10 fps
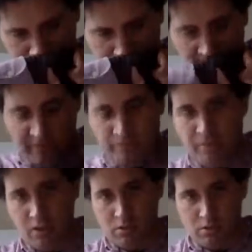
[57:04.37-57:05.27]
The even
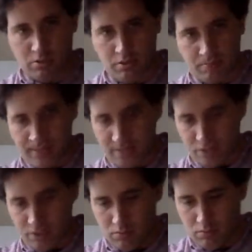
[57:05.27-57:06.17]
player earns
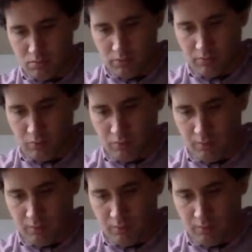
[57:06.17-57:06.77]
£1 when both